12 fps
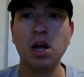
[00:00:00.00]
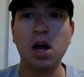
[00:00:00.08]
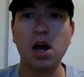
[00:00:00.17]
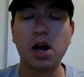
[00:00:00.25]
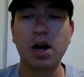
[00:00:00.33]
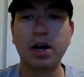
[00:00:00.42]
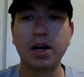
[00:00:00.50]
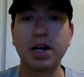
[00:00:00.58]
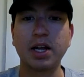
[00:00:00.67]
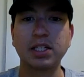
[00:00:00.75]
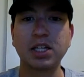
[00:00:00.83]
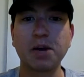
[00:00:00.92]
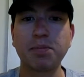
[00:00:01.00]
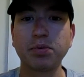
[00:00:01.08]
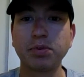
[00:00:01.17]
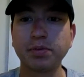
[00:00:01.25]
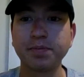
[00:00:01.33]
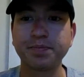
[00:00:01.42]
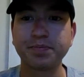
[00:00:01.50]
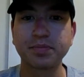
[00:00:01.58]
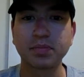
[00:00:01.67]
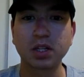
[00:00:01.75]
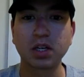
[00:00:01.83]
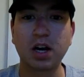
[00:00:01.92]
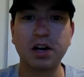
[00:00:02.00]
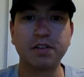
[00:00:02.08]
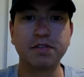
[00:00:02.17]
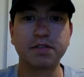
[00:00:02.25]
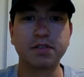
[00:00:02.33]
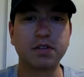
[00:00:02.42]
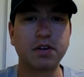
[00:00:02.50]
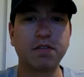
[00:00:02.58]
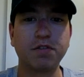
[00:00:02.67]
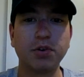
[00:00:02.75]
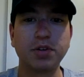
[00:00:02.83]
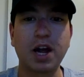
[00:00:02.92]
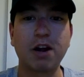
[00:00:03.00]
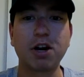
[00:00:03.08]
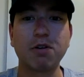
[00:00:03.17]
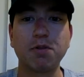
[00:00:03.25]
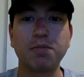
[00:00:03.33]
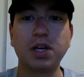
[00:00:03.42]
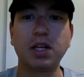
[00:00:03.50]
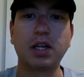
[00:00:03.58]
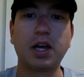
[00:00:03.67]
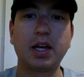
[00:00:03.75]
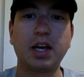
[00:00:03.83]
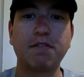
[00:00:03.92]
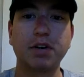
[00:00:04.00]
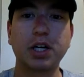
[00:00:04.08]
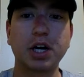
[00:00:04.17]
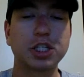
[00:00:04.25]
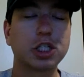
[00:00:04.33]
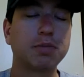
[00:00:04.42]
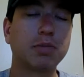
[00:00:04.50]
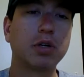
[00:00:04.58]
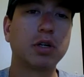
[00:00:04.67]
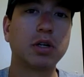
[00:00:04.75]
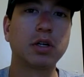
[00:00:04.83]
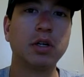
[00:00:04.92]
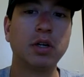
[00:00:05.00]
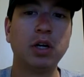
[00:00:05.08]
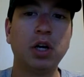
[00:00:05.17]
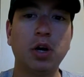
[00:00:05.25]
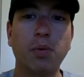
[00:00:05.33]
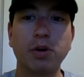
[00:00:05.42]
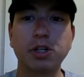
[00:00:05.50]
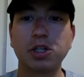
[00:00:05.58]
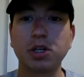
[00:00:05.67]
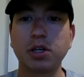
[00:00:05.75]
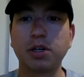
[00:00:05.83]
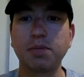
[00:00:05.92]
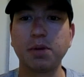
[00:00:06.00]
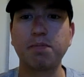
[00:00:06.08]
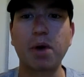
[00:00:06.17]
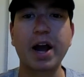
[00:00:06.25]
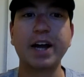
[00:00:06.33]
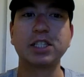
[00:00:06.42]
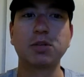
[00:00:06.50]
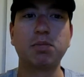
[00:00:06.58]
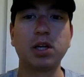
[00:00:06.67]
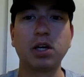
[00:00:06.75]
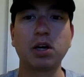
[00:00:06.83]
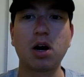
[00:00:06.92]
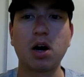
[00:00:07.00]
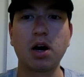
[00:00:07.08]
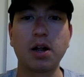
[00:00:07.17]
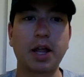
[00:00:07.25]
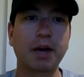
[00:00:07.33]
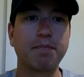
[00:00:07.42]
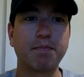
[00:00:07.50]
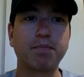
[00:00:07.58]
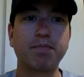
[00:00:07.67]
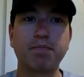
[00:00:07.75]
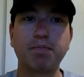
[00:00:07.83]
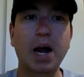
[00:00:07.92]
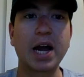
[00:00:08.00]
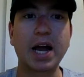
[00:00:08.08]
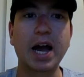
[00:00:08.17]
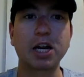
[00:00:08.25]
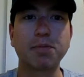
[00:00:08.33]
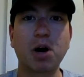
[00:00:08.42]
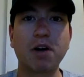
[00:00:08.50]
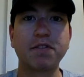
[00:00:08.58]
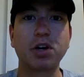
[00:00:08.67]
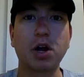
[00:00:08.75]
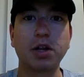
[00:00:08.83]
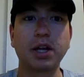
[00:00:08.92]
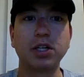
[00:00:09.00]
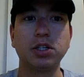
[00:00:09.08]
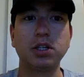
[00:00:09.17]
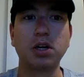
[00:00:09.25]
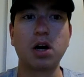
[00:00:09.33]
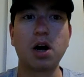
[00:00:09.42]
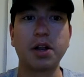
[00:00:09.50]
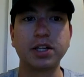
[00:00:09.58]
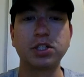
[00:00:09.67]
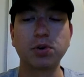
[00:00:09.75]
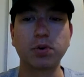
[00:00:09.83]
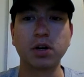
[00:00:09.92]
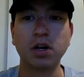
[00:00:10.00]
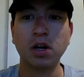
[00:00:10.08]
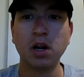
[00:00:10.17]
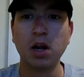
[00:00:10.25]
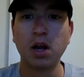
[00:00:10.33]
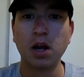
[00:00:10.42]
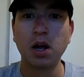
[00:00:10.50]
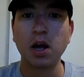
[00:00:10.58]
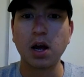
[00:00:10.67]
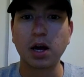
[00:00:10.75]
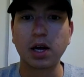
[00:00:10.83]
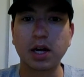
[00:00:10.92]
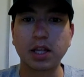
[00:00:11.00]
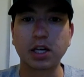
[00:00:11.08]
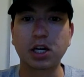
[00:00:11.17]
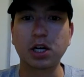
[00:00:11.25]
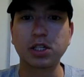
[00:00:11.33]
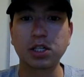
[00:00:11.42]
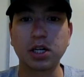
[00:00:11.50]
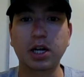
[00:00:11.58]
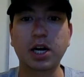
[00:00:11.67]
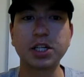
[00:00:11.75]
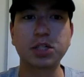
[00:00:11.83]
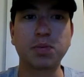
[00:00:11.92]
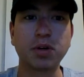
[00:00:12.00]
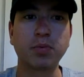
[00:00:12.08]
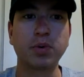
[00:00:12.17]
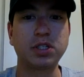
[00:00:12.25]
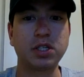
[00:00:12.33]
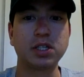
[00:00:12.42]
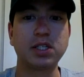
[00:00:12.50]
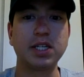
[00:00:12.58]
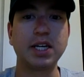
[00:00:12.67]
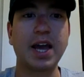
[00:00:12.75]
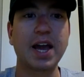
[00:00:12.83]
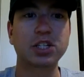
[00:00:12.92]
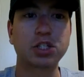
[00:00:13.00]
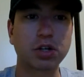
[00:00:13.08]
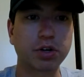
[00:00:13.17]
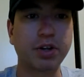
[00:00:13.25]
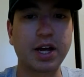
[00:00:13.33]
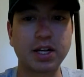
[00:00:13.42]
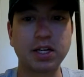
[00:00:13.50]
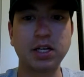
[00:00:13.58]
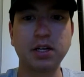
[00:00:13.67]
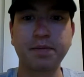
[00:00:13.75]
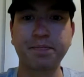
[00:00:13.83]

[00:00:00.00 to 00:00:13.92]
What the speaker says: An example of a flow diagram would be like if a customer were to be buying something, like buy an item off an online store. The customer, which is the external entity,